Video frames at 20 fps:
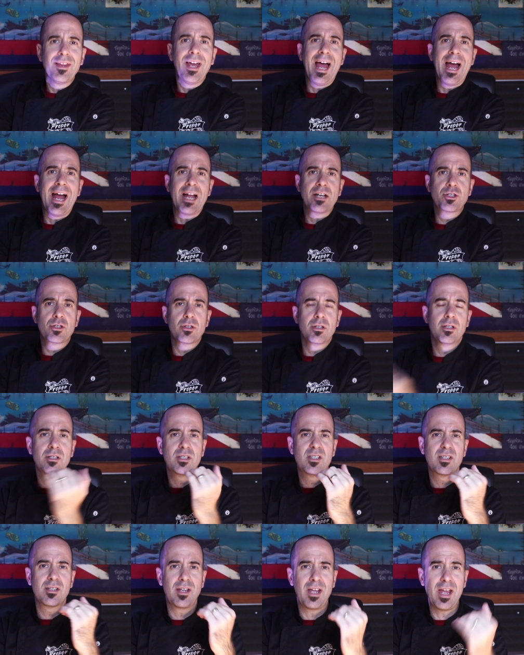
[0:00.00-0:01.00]
the
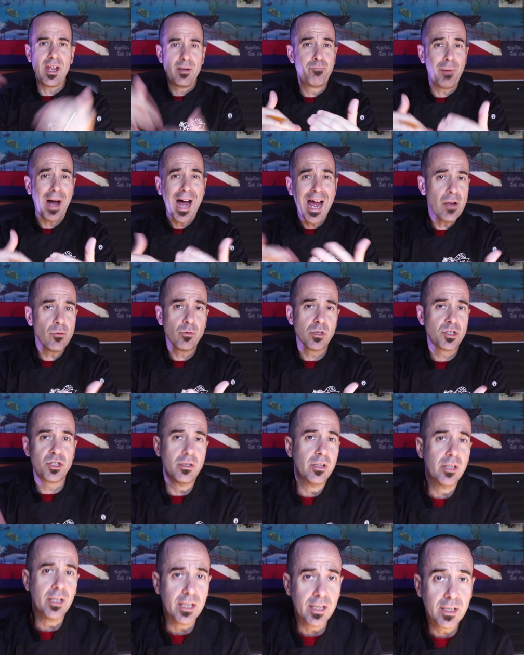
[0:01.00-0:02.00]
hatchlings and buy what you
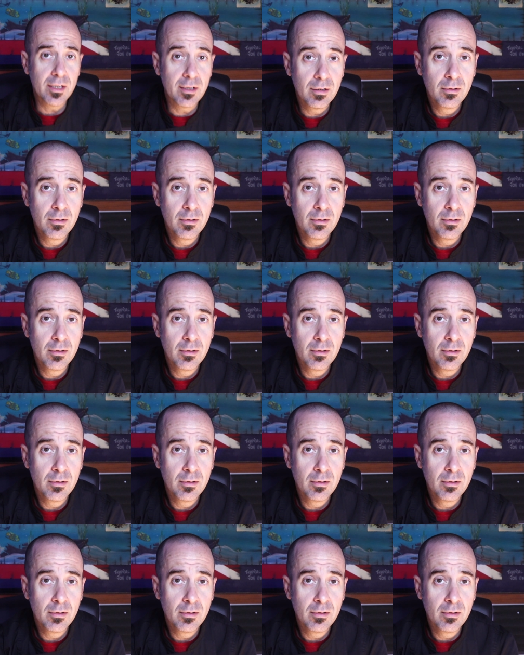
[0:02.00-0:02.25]
need?